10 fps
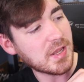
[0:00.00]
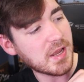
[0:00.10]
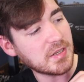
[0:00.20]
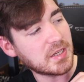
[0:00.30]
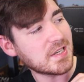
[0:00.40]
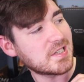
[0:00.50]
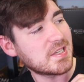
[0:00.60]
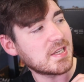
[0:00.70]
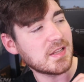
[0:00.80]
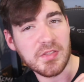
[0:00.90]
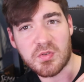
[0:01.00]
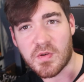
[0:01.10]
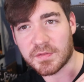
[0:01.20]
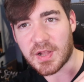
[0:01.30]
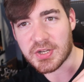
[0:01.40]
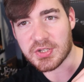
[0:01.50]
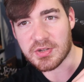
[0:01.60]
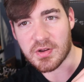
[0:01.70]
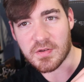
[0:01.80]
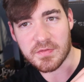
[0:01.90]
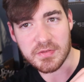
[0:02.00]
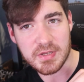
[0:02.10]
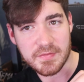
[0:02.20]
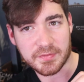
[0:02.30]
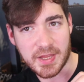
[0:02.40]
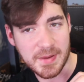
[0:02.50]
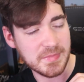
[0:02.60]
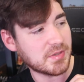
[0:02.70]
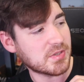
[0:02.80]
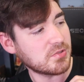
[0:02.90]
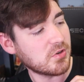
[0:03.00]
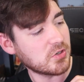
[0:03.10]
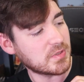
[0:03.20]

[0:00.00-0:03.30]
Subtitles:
and you can actually see like the reflection of the flames in the sword,